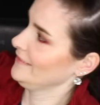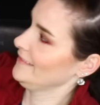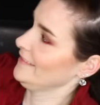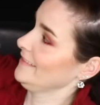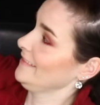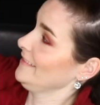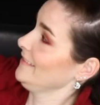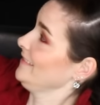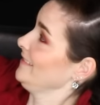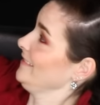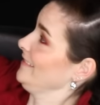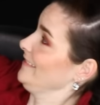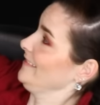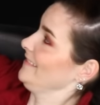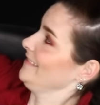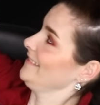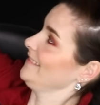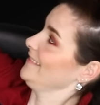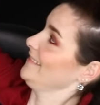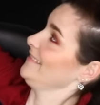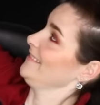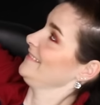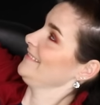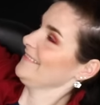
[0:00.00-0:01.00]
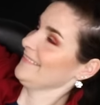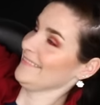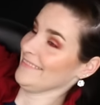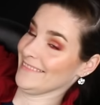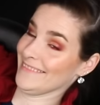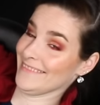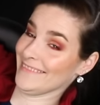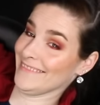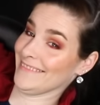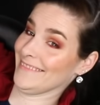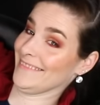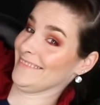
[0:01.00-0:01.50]

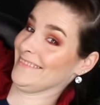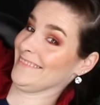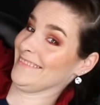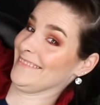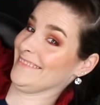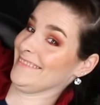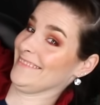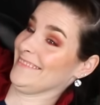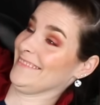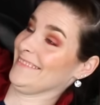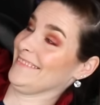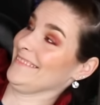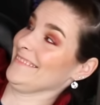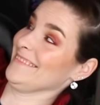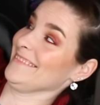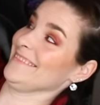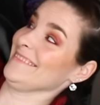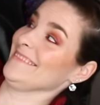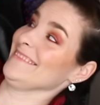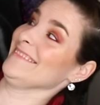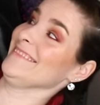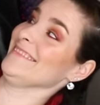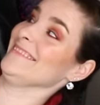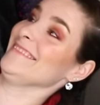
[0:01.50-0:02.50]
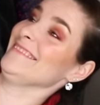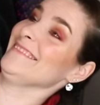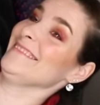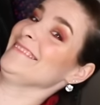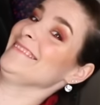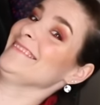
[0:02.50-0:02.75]
(no one is talking)